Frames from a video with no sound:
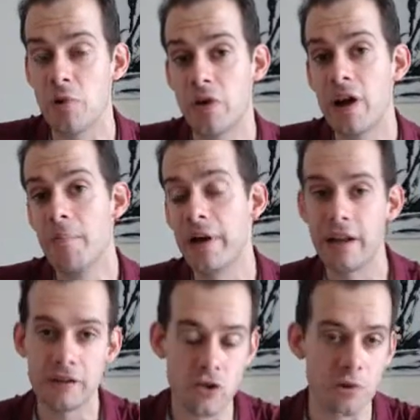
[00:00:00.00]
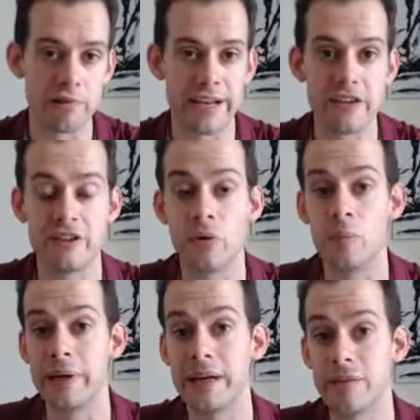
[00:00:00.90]
mood, but in two or three days it
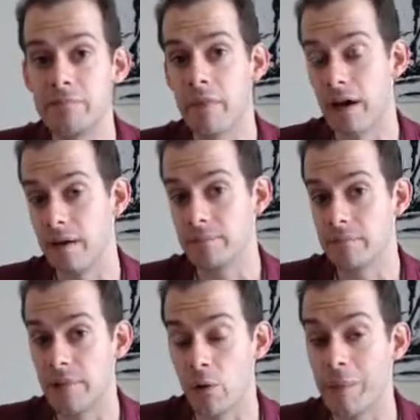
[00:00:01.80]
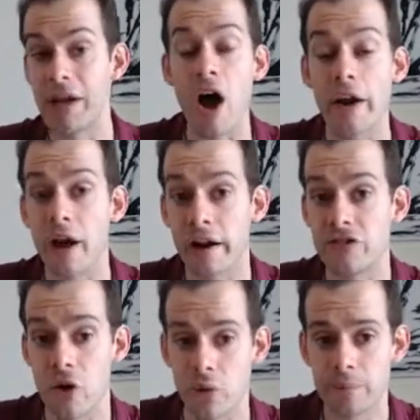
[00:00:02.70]
will be uh, it will be gone on
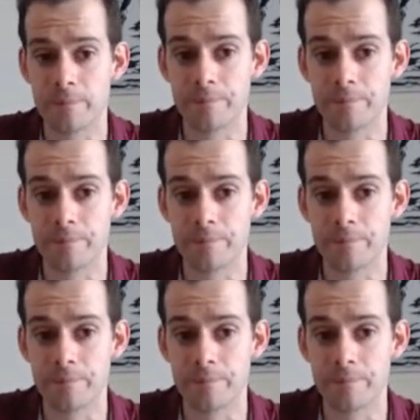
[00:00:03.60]
its own.